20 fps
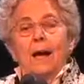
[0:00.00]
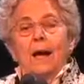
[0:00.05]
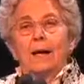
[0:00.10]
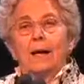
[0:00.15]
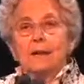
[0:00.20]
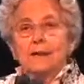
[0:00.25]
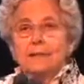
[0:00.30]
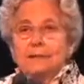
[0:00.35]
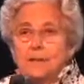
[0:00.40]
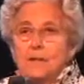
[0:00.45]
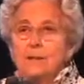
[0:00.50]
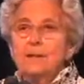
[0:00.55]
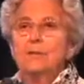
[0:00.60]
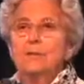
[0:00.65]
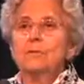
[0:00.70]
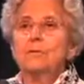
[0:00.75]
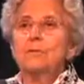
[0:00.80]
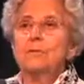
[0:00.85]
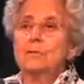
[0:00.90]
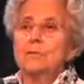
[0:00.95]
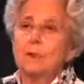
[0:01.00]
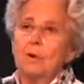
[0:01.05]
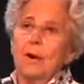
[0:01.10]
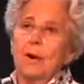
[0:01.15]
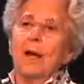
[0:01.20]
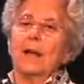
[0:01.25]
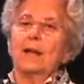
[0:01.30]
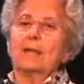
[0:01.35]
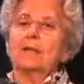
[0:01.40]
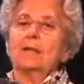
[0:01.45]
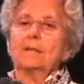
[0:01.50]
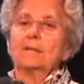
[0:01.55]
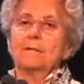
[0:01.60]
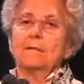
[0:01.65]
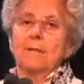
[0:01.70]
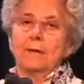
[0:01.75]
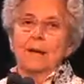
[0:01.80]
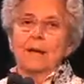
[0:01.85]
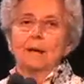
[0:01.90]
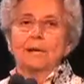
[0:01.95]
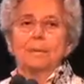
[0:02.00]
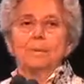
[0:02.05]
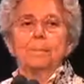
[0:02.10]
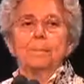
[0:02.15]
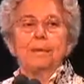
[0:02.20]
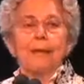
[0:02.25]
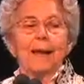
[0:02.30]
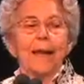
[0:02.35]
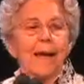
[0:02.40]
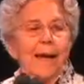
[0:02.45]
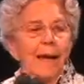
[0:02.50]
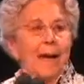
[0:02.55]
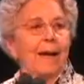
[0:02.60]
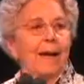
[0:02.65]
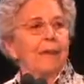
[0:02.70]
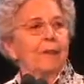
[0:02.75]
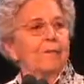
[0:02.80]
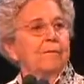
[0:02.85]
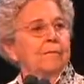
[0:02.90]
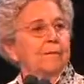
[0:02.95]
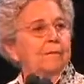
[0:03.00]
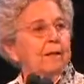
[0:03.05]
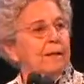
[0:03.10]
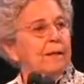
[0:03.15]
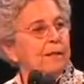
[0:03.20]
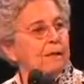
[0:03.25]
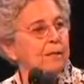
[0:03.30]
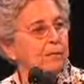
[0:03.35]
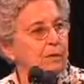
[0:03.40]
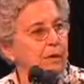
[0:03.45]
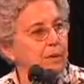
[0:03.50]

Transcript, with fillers: continue to try to develop and have in,